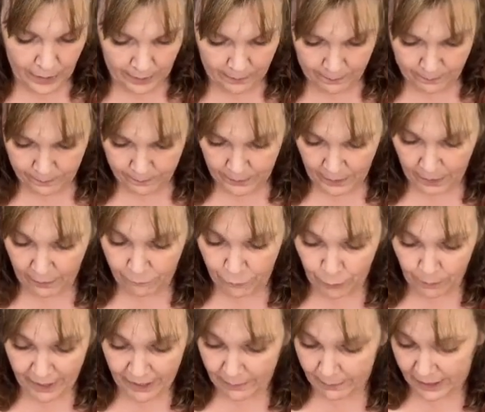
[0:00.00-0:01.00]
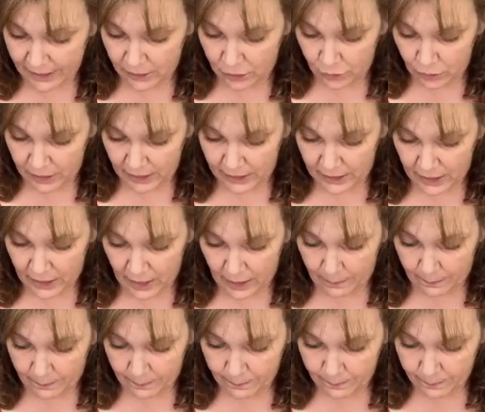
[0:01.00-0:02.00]
Okay. If you make a mess, you clean it
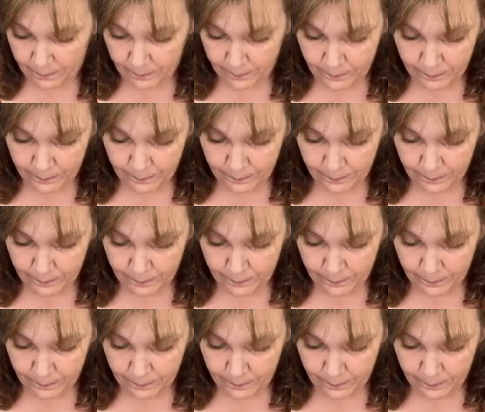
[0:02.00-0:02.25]
up.